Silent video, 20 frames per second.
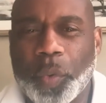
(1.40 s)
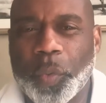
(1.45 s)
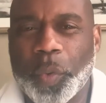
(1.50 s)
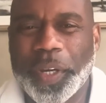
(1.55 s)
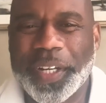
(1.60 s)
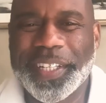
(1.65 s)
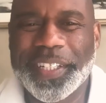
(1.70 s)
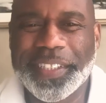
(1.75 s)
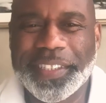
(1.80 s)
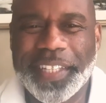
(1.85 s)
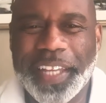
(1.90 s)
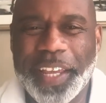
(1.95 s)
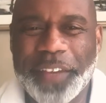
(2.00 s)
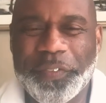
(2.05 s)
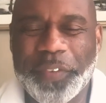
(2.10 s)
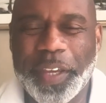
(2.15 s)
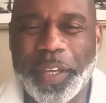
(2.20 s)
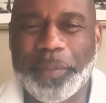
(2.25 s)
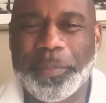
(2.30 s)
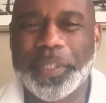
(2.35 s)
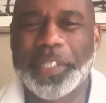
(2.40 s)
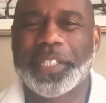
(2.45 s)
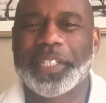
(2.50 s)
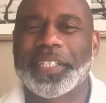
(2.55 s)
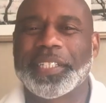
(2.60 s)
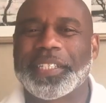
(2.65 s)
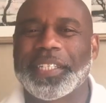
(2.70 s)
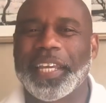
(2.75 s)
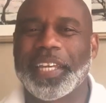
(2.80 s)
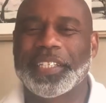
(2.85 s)
Well, good day, family.
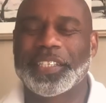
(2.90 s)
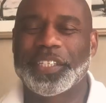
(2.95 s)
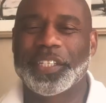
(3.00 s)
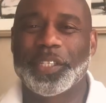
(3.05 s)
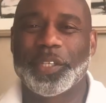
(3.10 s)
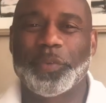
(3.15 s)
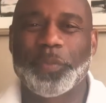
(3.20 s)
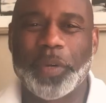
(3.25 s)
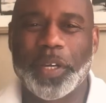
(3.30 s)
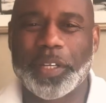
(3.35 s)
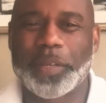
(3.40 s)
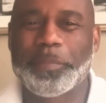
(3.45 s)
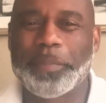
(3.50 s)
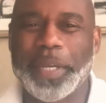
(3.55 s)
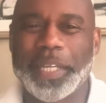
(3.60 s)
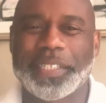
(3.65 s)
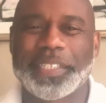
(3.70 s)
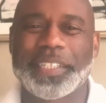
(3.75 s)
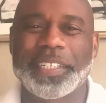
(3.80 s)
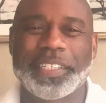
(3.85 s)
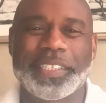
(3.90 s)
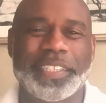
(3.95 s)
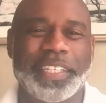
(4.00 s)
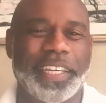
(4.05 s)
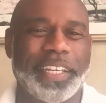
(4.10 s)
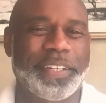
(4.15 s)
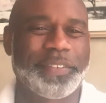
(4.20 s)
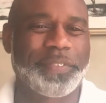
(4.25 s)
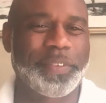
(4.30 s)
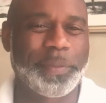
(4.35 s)
Good day to you. Welcome back to the
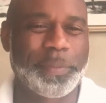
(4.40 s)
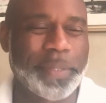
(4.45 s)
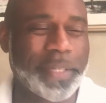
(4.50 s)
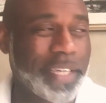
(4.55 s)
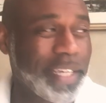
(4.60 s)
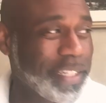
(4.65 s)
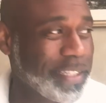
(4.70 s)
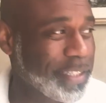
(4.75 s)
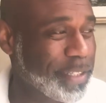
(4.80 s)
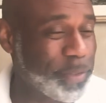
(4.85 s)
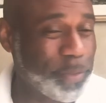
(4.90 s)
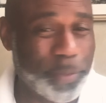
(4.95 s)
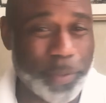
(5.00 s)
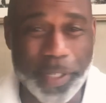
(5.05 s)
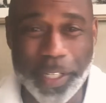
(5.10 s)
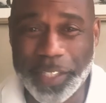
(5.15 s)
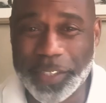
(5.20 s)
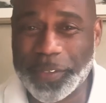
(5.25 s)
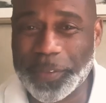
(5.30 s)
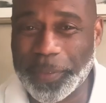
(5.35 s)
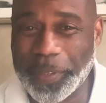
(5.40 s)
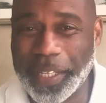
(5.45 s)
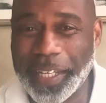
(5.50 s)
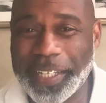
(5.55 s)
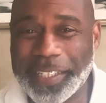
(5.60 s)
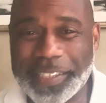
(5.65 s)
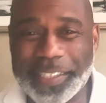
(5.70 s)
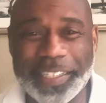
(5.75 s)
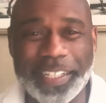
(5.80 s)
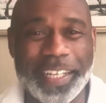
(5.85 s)
channel, family. I got a little rest from
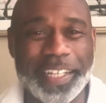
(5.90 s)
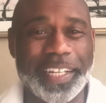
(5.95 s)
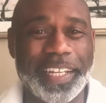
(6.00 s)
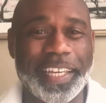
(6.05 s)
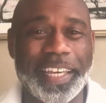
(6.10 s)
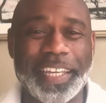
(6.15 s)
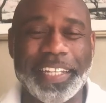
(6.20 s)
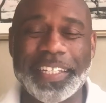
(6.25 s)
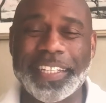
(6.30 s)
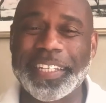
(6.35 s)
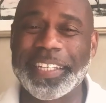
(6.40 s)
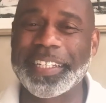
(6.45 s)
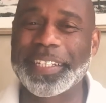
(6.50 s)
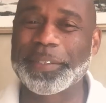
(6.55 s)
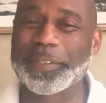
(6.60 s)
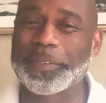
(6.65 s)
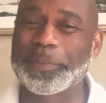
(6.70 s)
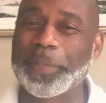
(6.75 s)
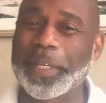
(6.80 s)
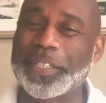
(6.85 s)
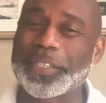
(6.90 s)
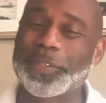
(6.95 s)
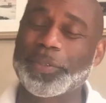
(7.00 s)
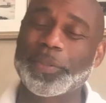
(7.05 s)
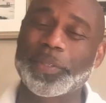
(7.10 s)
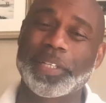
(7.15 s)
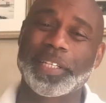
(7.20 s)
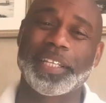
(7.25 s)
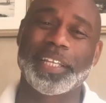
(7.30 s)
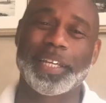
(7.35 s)
last night. I got in. It was about
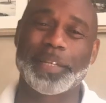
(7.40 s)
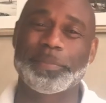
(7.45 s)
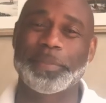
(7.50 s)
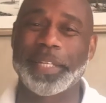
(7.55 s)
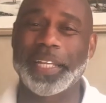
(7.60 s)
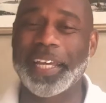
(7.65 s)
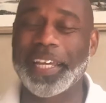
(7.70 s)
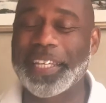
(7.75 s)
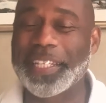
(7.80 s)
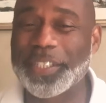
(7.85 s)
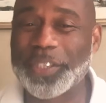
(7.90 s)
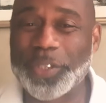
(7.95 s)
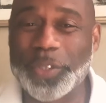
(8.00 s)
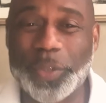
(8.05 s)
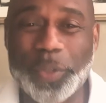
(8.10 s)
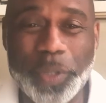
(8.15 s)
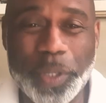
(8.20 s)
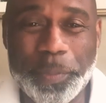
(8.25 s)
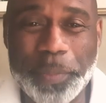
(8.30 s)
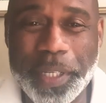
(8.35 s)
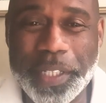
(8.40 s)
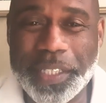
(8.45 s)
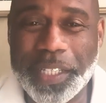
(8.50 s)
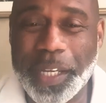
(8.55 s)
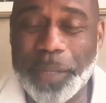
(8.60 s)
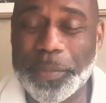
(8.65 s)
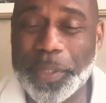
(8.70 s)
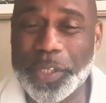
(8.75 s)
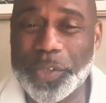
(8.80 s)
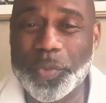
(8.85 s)
2 o'clock, but I enjoyed my
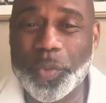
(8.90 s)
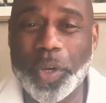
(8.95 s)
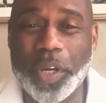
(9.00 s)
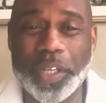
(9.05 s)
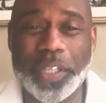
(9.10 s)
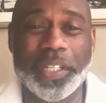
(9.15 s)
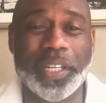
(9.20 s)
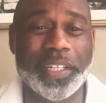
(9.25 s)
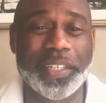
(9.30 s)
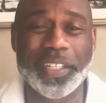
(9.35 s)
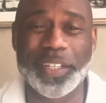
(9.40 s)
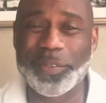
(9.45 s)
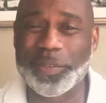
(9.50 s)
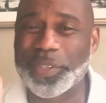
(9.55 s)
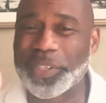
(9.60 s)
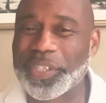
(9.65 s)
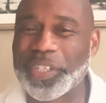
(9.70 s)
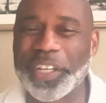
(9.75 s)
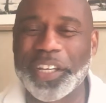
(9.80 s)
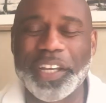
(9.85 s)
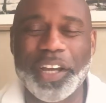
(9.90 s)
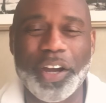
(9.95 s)
time just walking out. There was